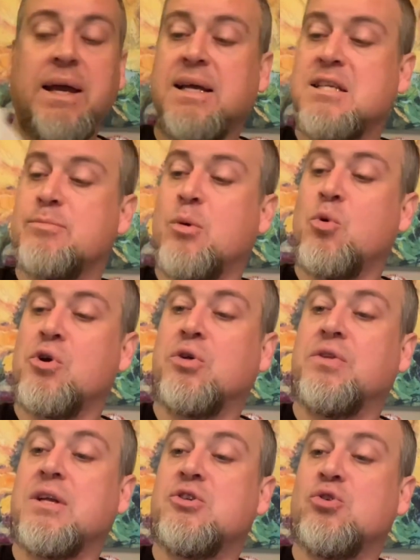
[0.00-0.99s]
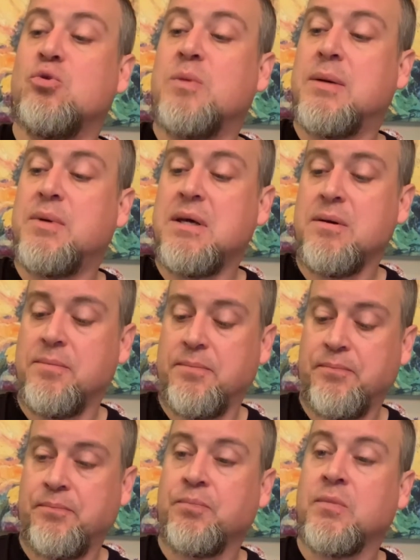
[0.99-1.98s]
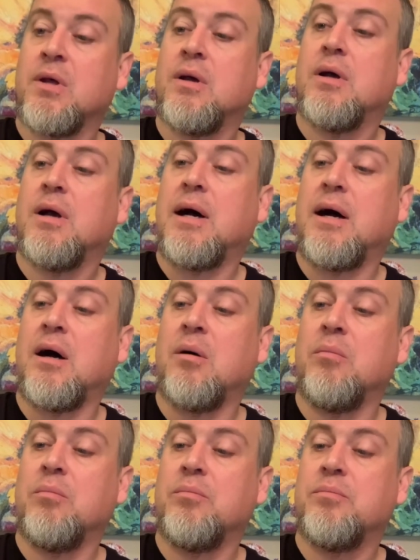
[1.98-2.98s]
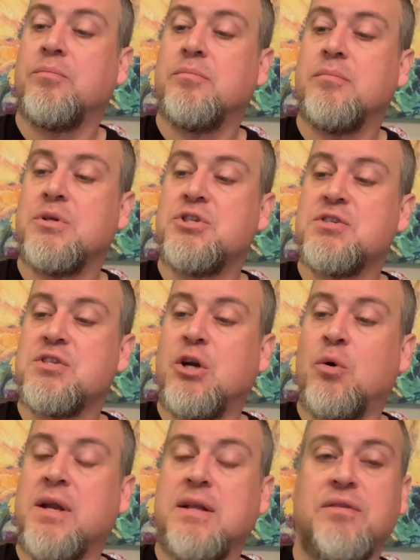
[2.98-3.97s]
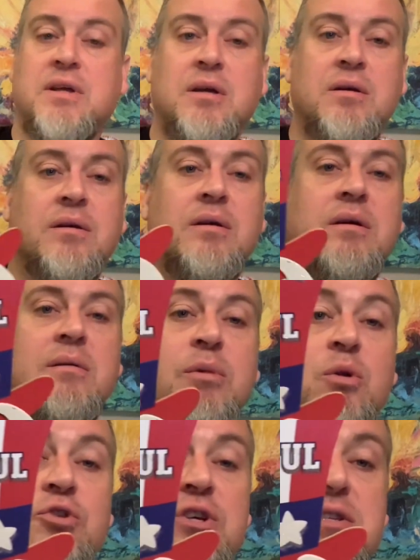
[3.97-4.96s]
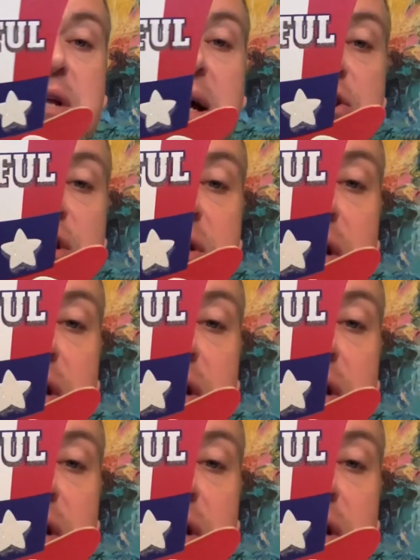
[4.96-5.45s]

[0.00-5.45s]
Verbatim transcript: guess Memorial Day too, maybe. Um, but just, you know, anything but just, I just